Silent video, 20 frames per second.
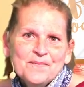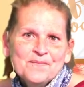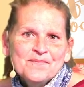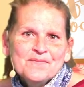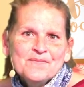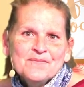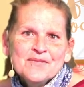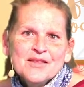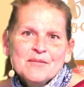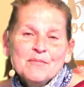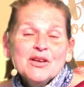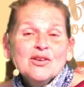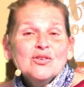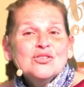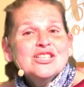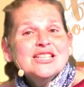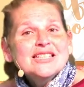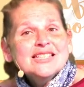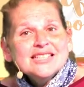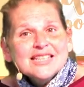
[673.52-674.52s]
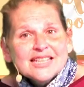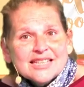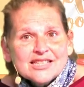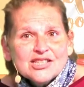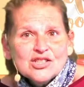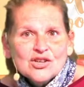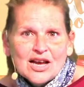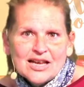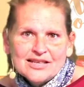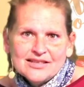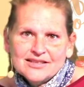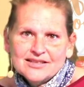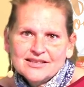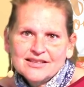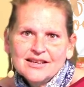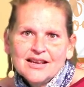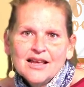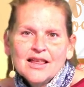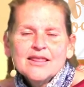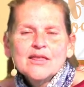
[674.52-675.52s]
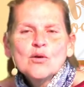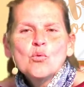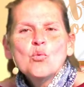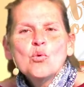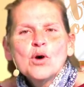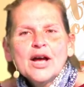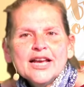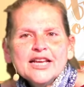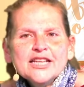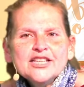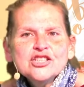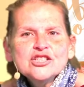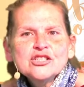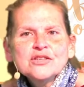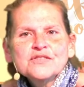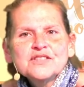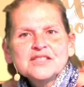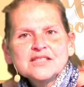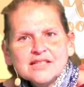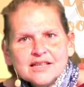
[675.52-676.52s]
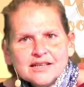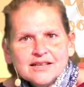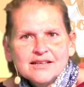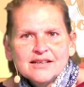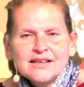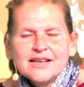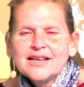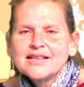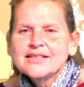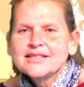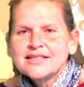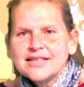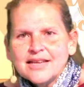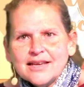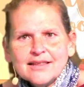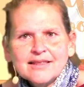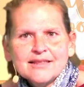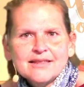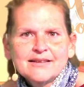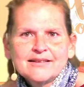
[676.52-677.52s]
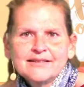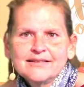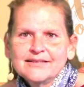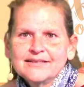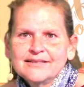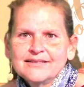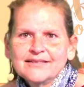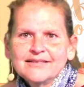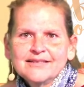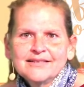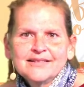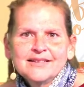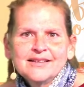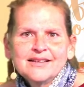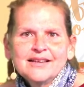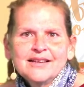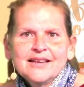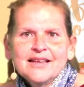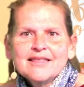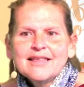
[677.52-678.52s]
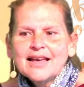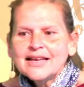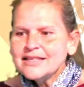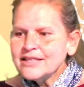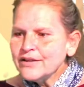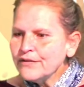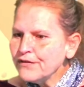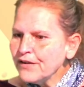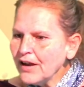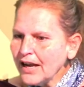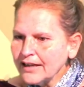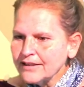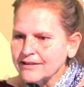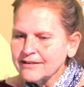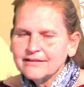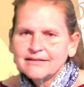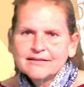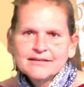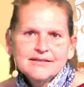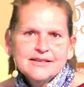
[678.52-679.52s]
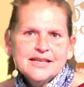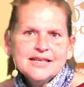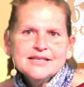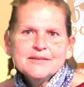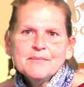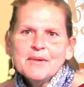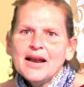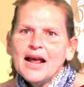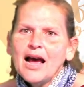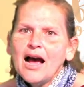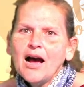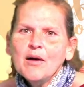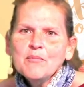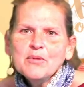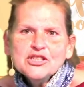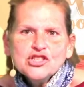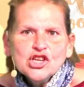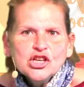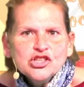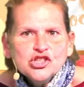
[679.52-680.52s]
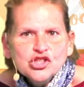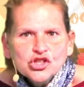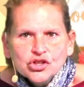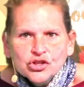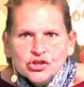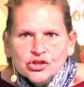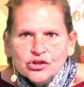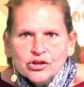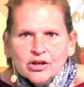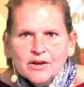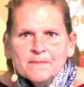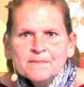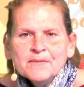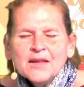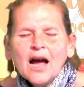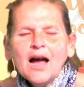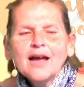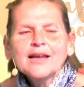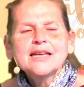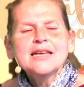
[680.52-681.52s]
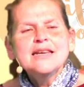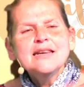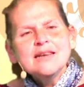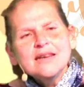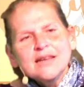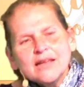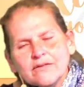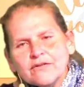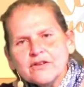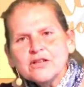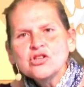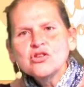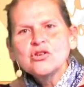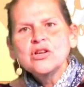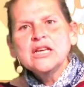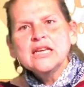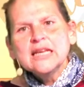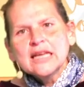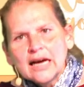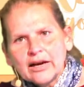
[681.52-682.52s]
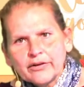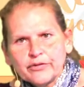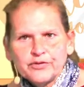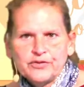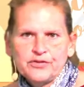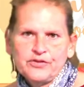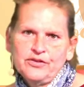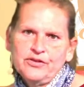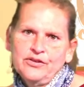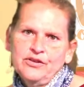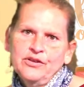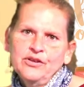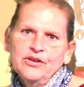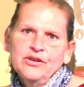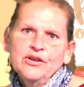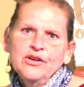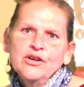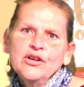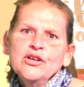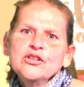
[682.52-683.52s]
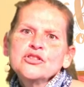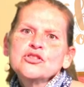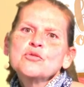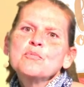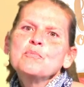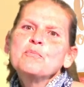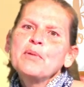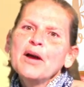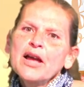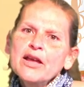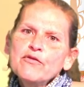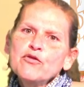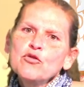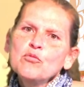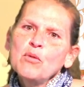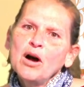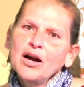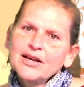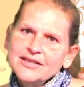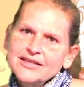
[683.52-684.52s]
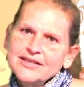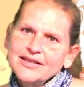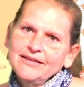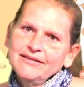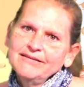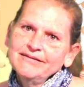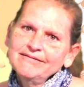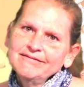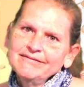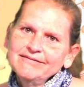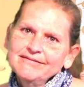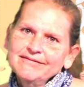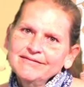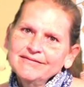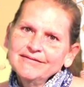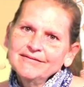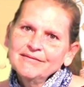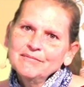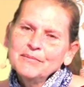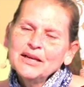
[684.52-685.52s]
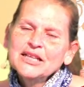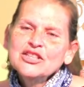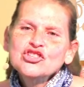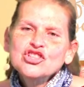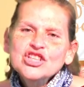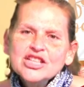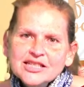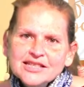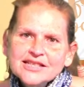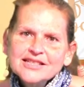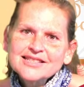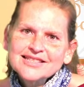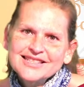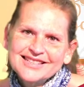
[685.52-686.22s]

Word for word: Because he says to us, the wages of sin is death. That's a fact. Doesn't matter how much I do, I can never do enough to pay for my sin. But Jesus did.